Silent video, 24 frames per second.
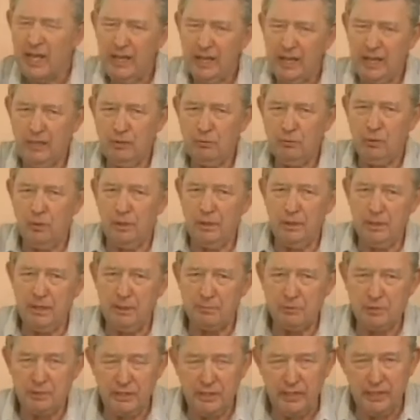He's one of
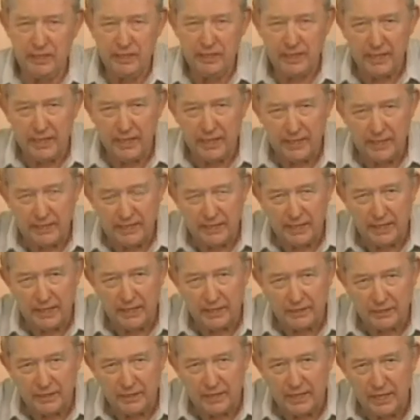them sneaky-eyed
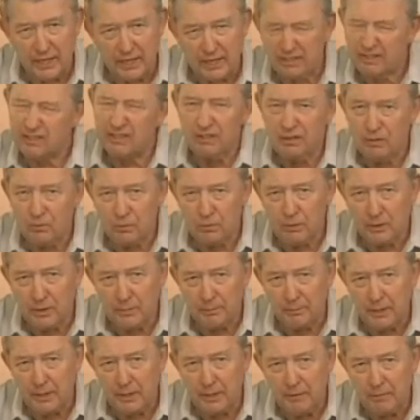kinds of guys. You know what I
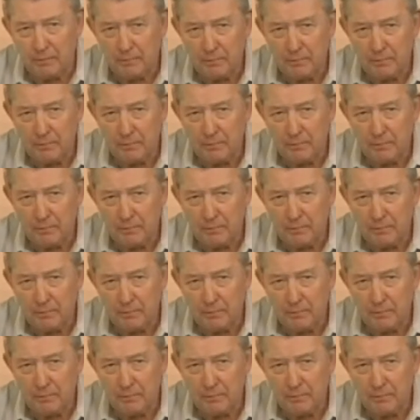mean?